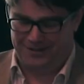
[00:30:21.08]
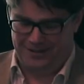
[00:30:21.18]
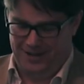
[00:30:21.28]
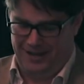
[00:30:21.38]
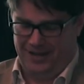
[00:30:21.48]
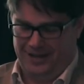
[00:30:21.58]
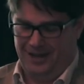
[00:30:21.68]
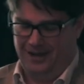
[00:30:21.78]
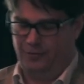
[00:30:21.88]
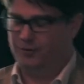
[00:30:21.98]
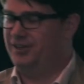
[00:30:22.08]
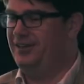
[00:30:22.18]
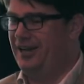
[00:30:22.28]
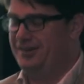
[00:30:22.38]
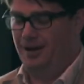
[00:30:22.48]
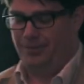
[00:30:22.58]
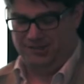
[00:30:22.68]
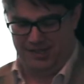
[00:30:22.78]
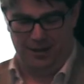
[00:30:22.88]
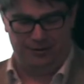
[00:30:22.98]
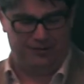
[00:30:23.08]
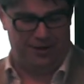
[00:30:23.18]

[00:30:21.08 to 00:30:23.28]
But unfortunately, he's ended up in jail,